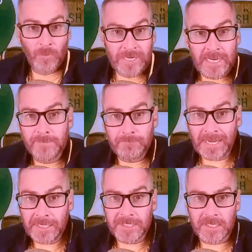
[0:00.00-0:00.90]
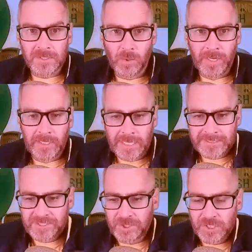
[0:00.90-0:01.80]
we didn't mean to do it.
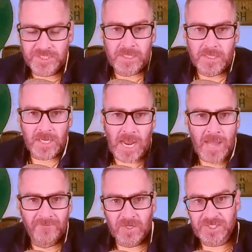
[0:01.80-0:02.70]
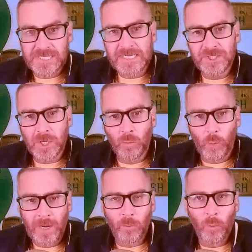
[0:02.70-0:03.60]
It's just the conversation
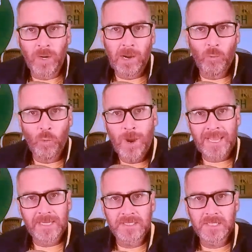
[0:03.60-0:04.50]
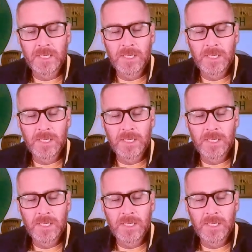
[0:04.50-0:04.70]
went where it went.